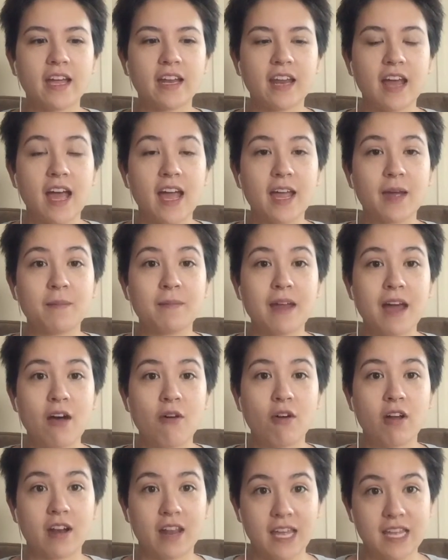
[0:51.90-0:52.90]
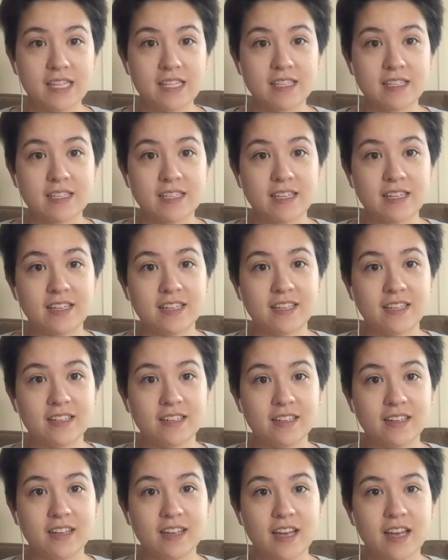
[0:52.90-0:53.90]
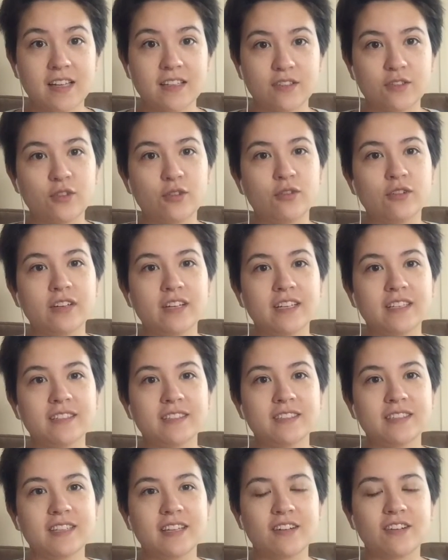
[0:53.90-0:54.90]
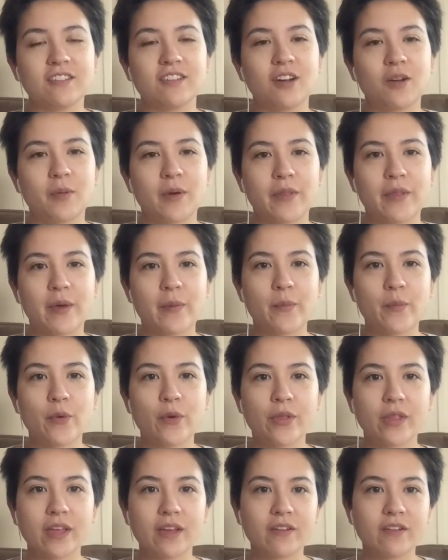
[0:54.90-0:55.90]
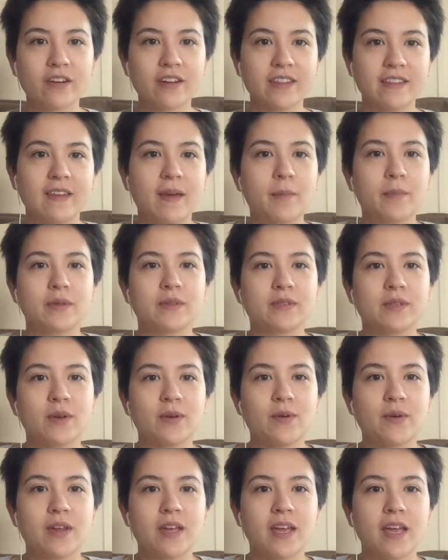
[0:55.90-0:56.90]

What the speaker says: I am now on Etsy as NoodlKnits, and I'll talk about that more later on in the episode.